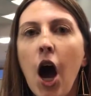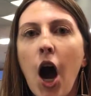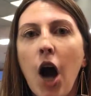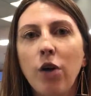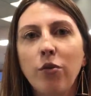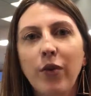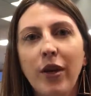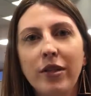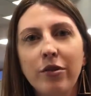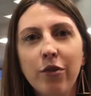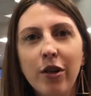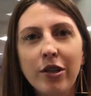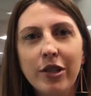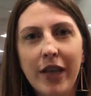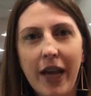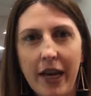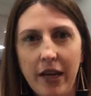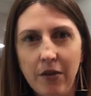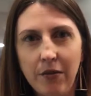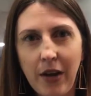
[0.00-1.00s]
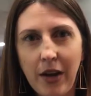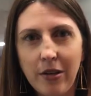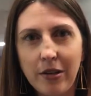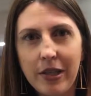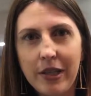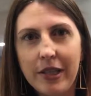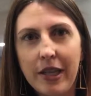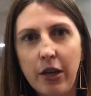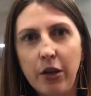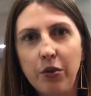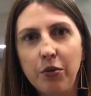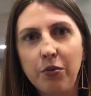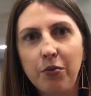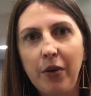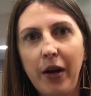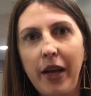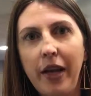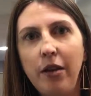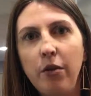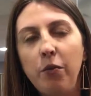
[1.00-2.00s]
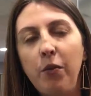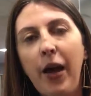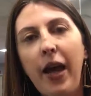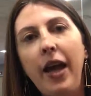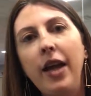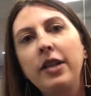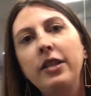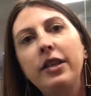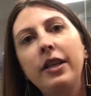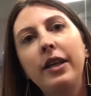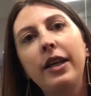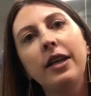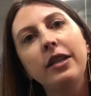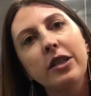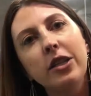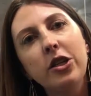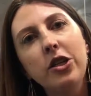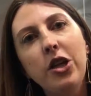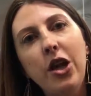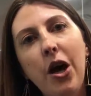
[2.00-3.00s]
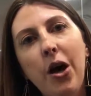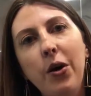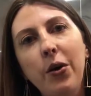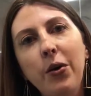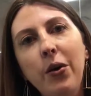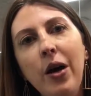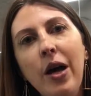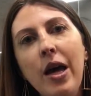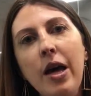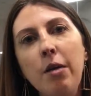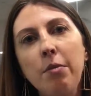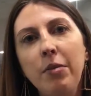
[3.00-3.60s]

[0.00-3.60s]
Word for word: our restaurant dine around is a great way to get to know